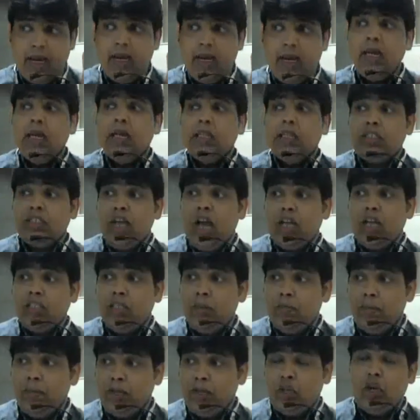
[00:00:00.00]
Second,
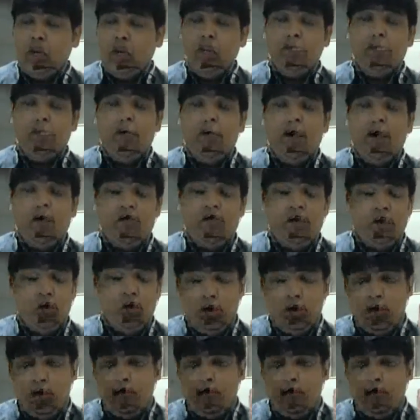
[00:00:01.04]
charge the majority part